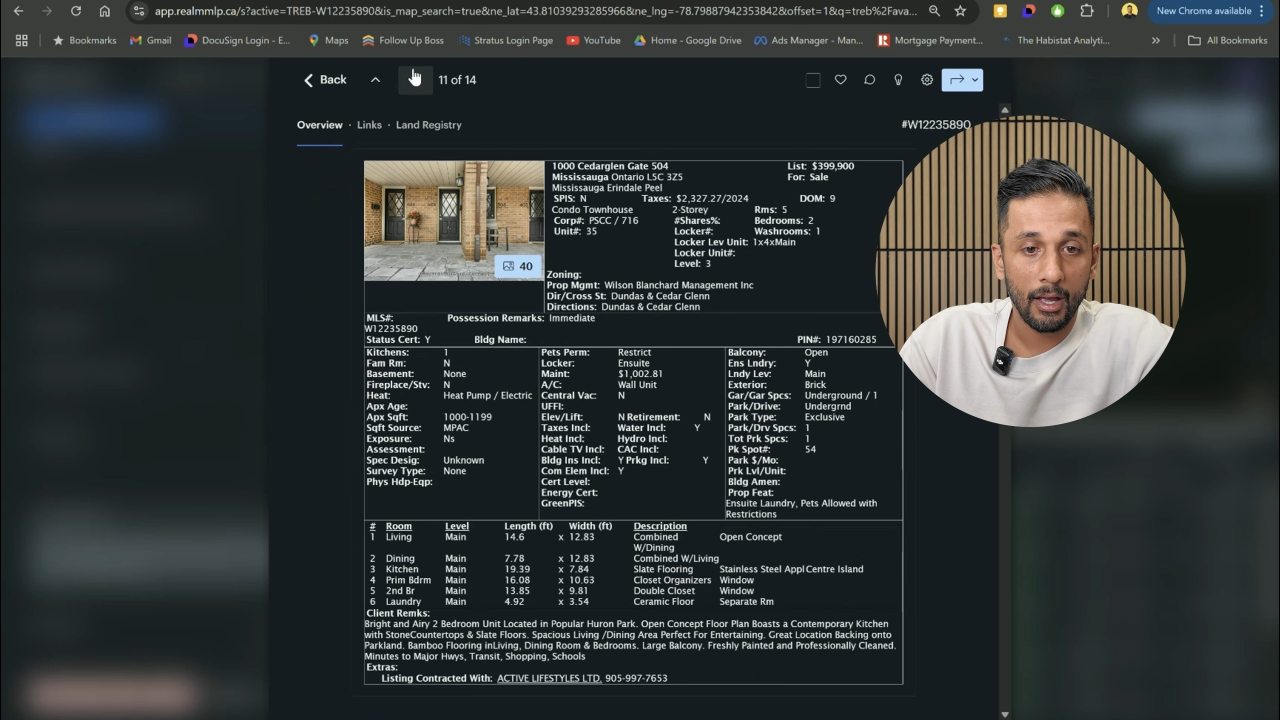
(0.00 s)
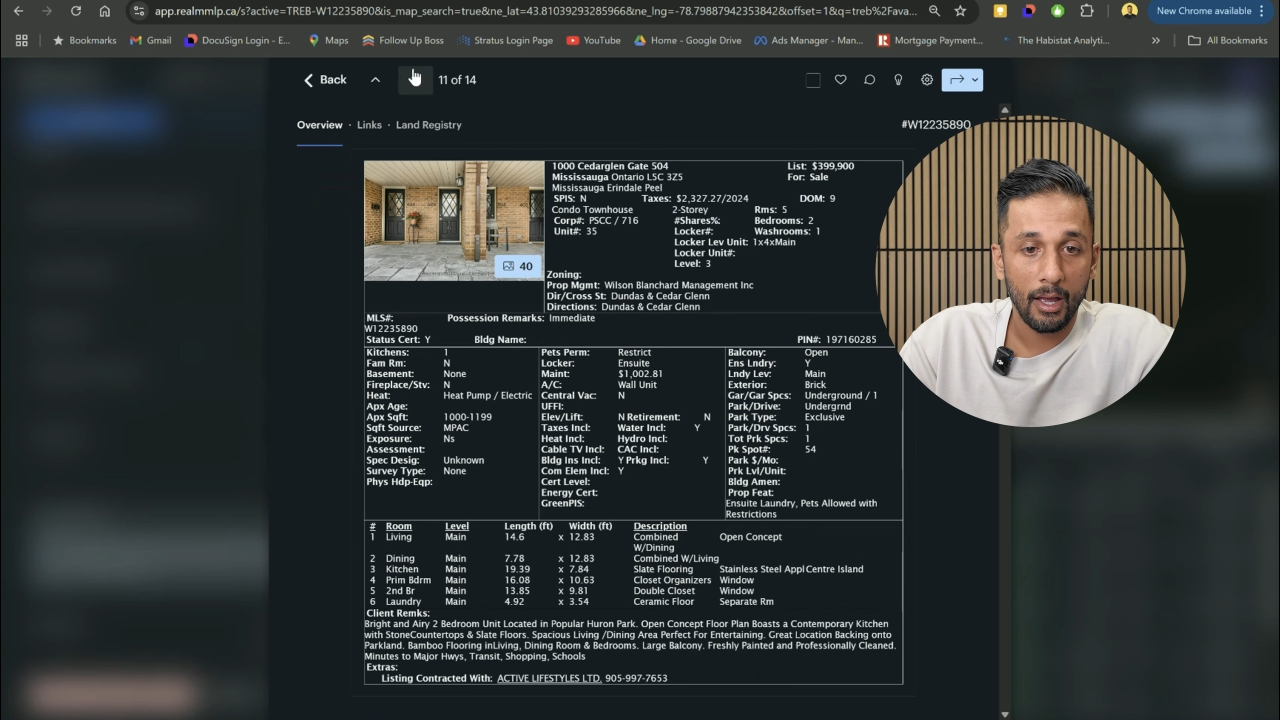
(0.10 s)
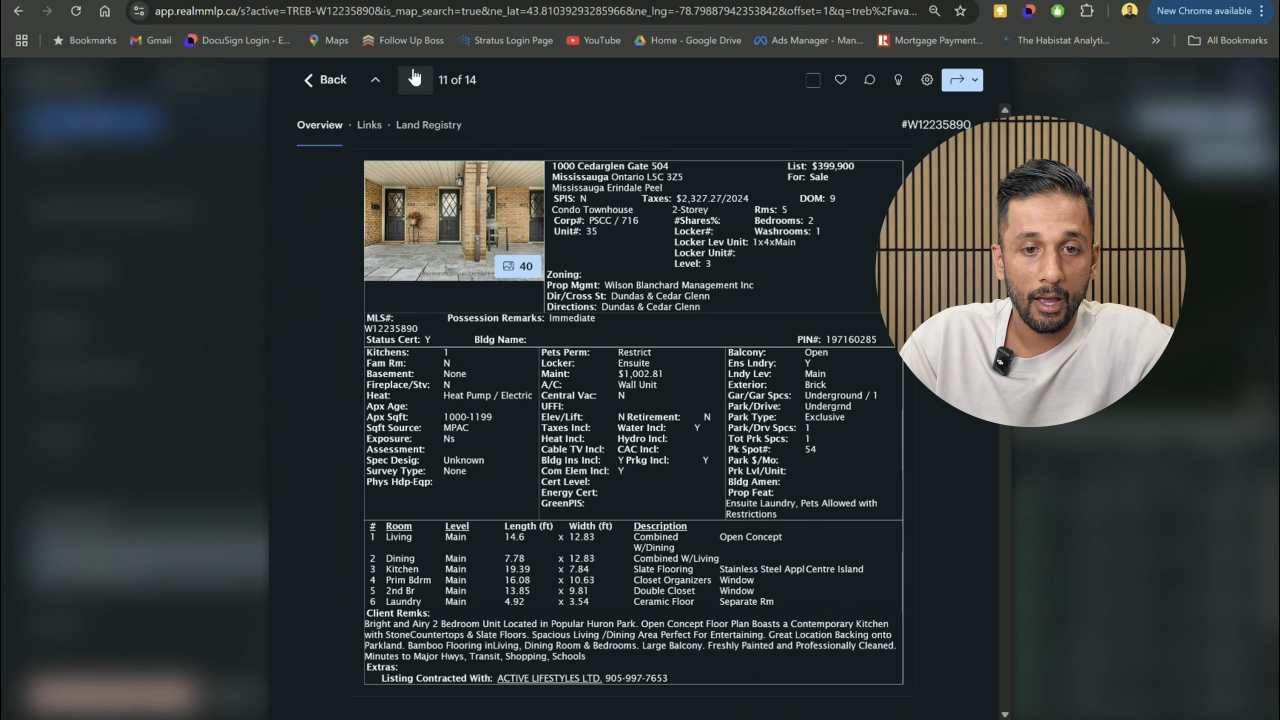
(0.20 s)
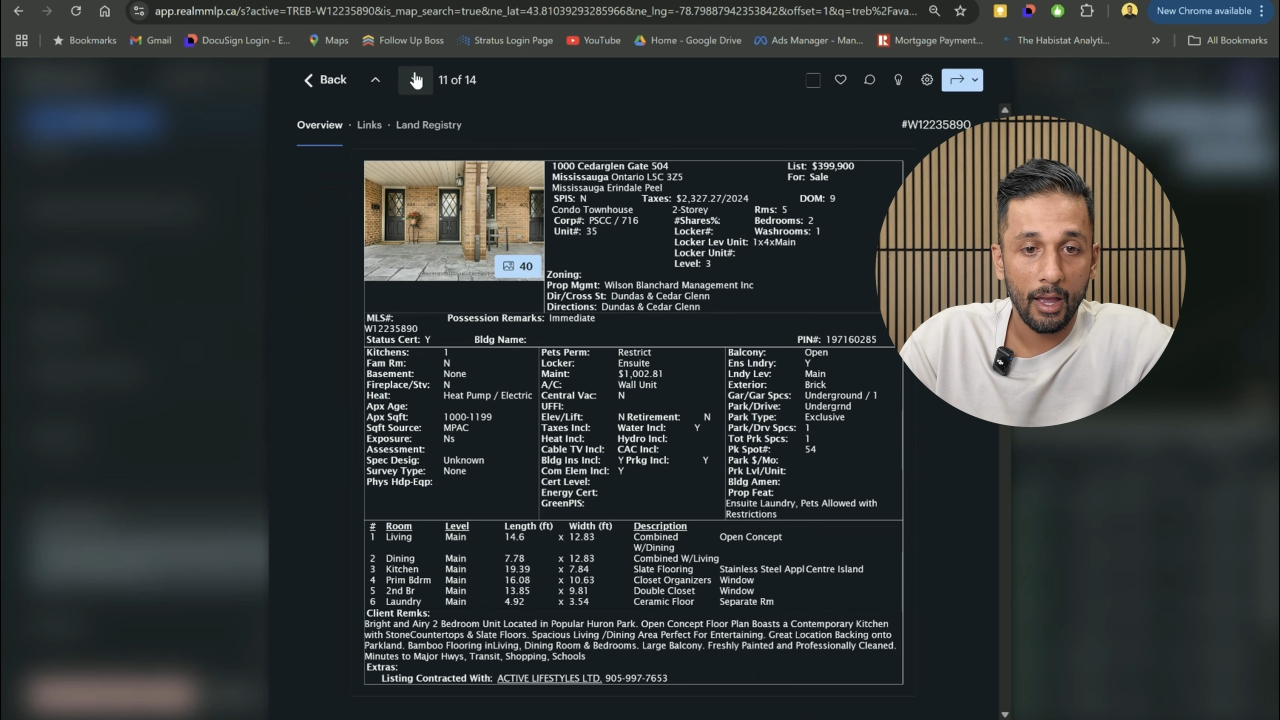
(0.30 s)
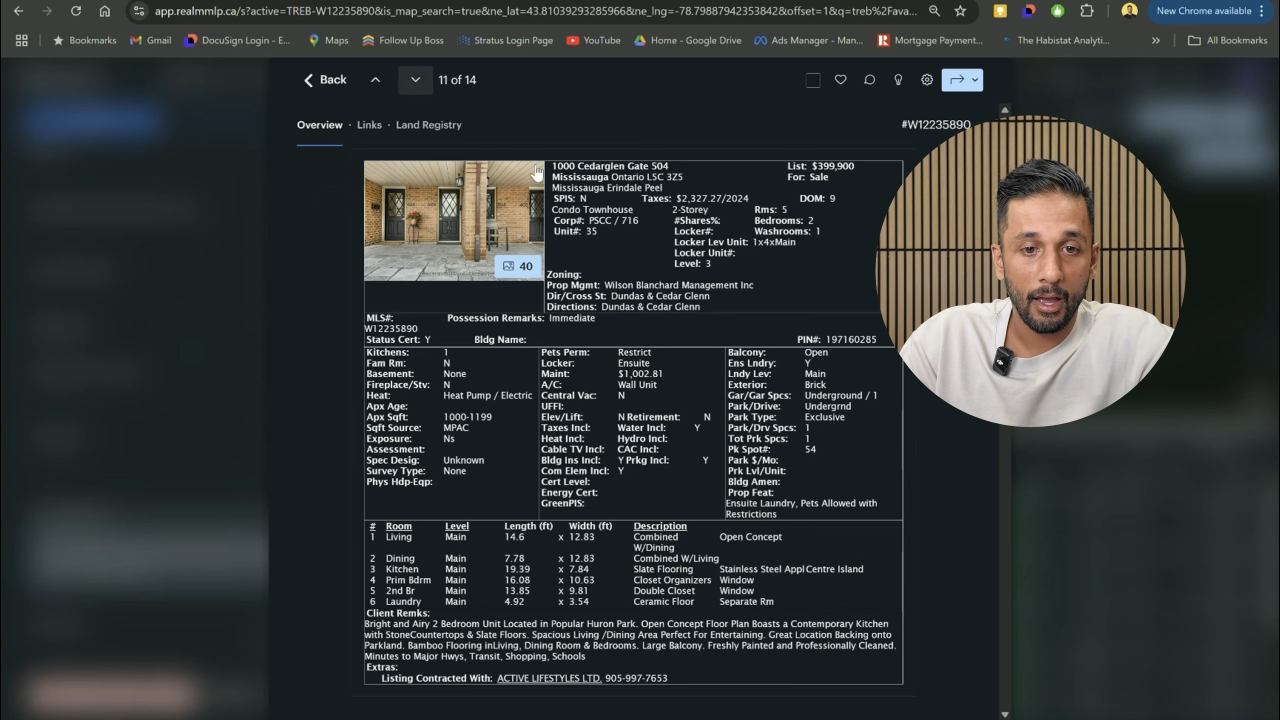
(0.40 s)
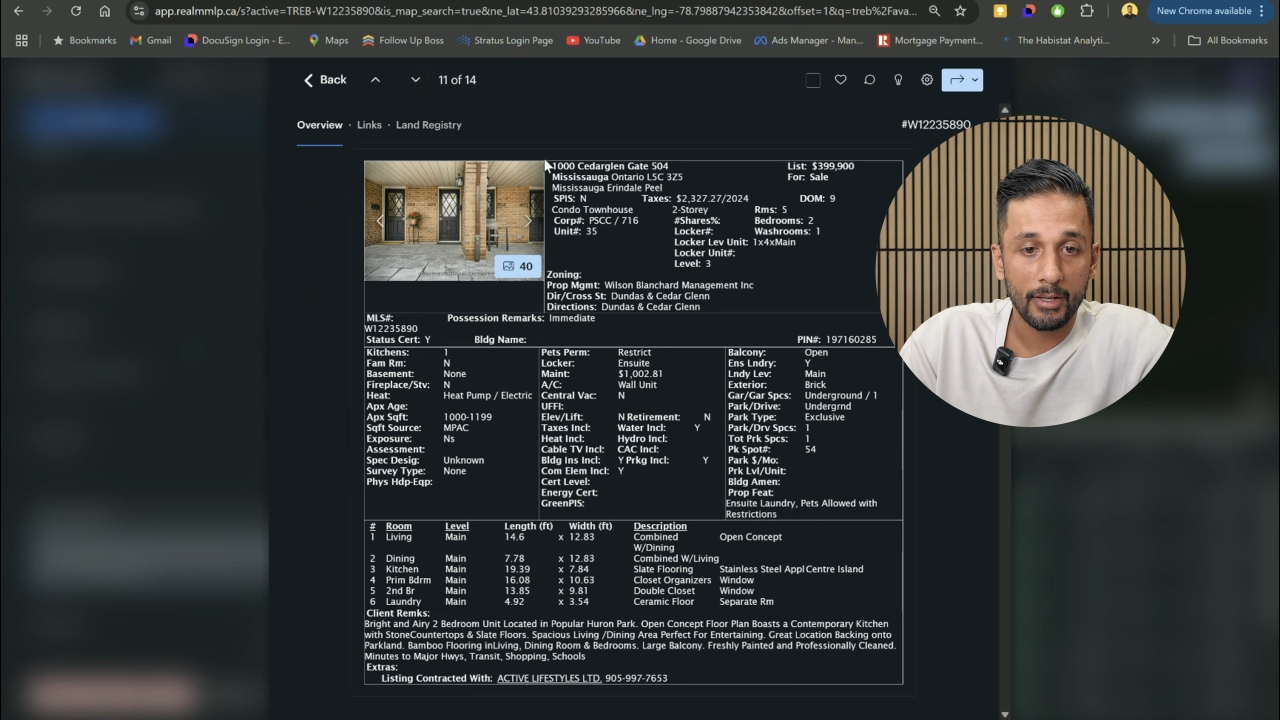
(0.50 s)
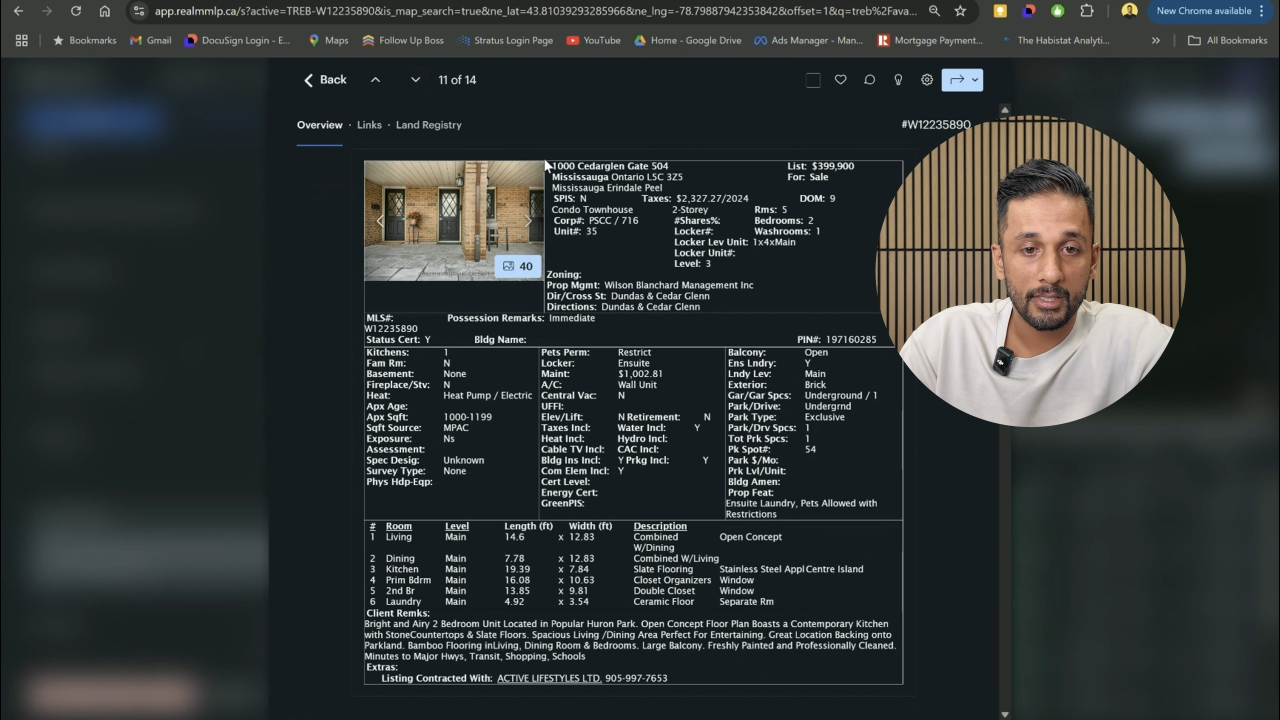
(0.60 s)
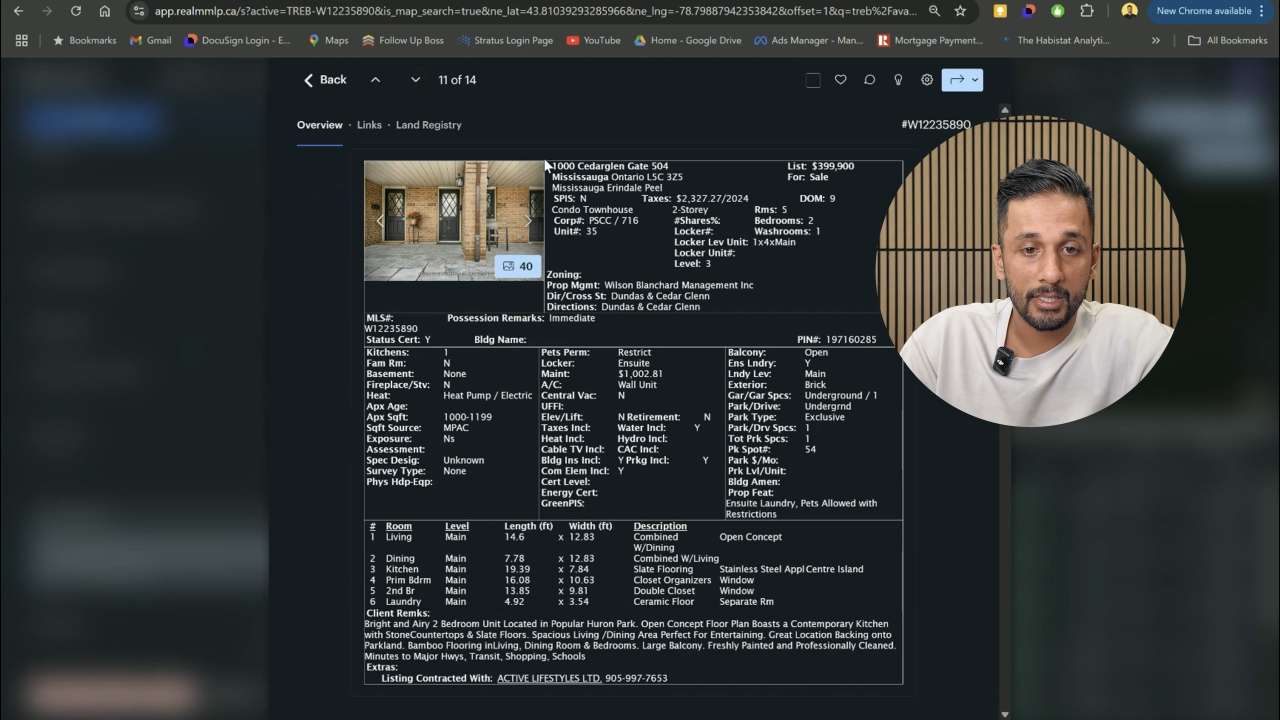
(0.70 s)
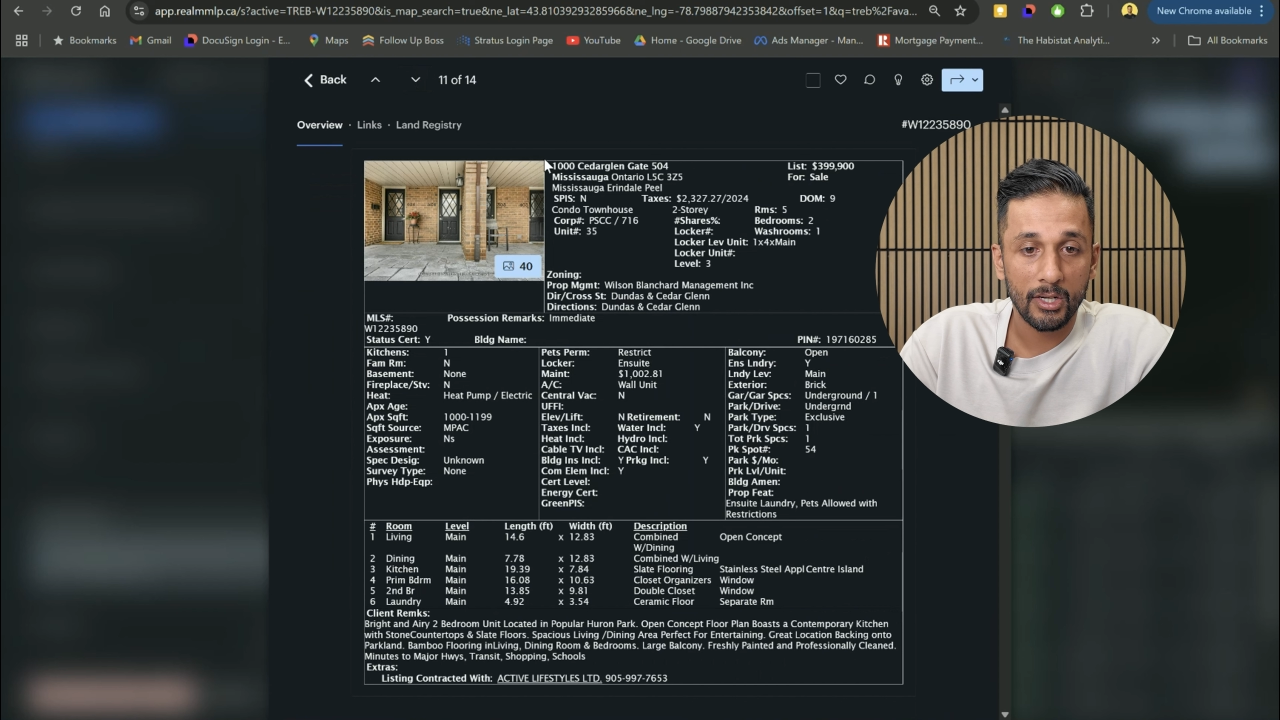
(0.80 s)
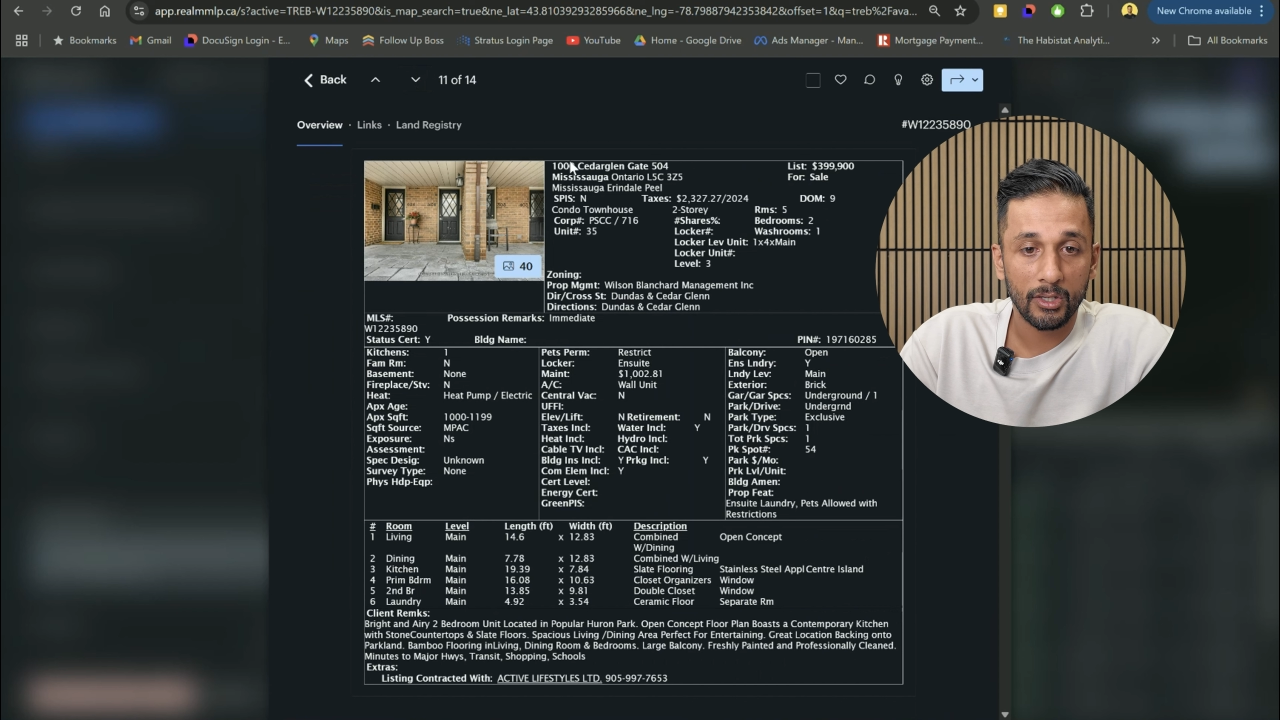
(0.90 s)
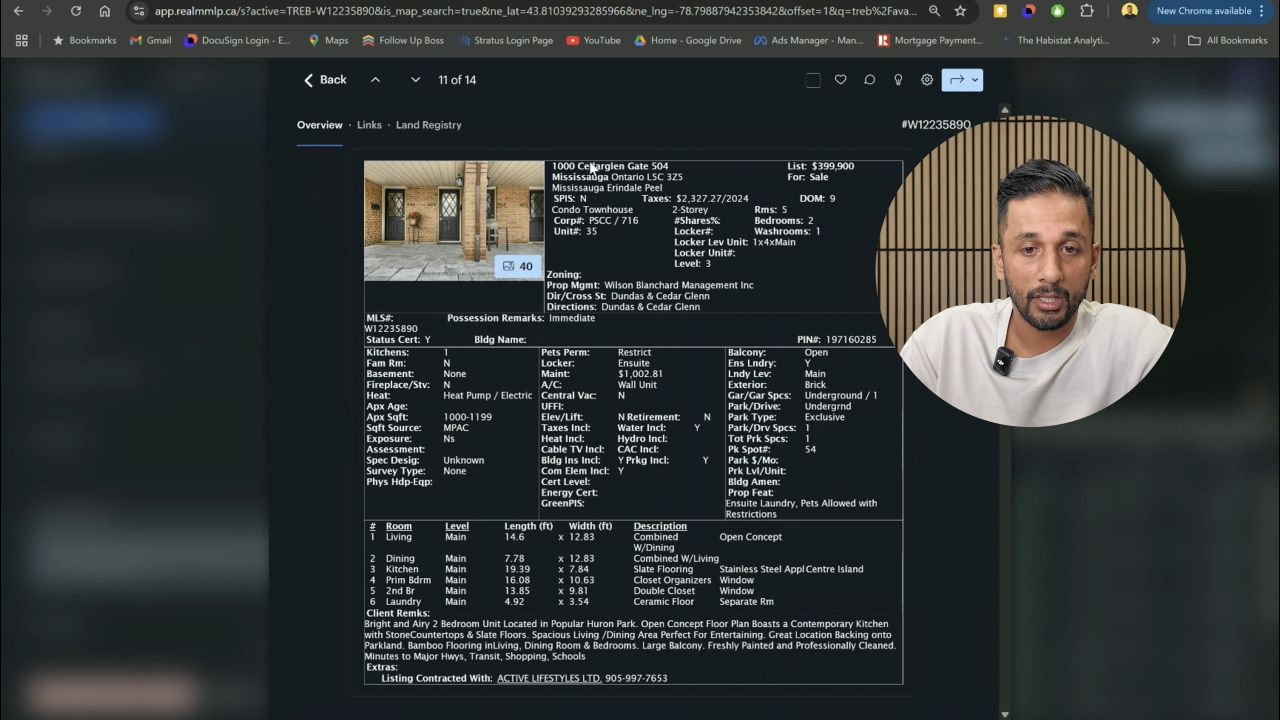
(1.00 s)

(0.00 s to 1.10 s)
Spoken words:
And Cedar